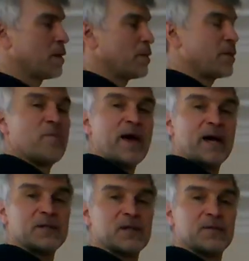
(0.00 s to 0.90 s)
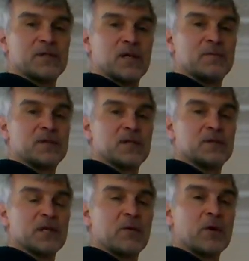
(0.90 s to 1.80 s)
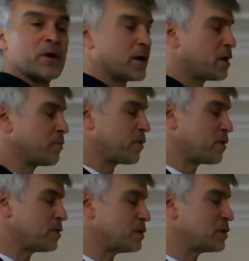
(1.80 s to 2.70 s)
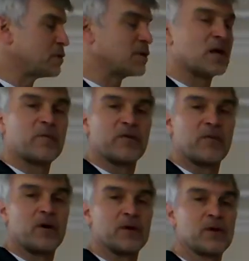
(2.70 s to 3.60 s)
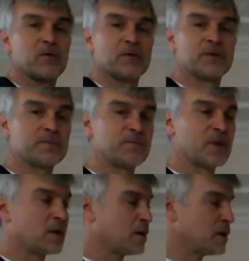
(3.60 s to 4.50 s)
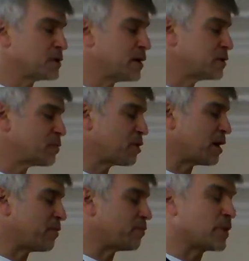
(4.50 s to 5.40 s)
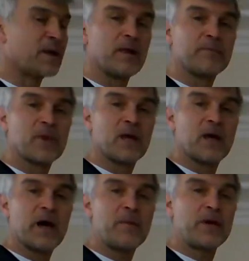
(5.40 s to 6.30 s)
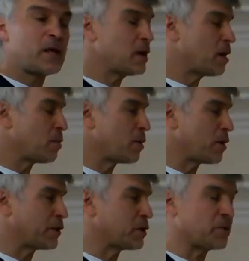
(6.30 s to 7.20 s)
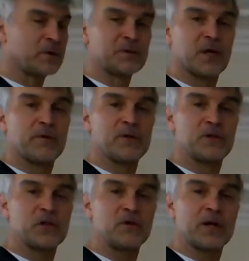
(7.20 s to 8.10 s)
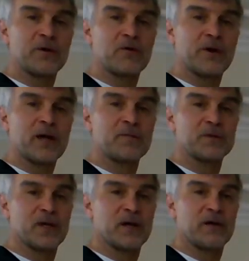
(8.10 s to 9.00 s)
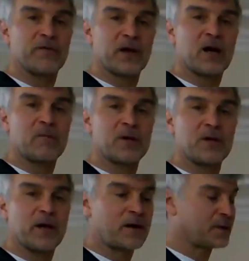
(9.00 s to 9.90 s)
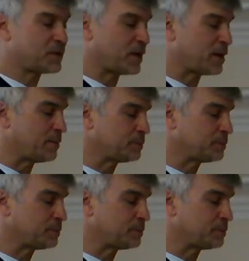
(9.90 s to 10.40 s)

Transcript: the mass of a substance and we want to convert to the number of molecules. So here's the problem. How many molecules are in 200 grams of carbon dioxide?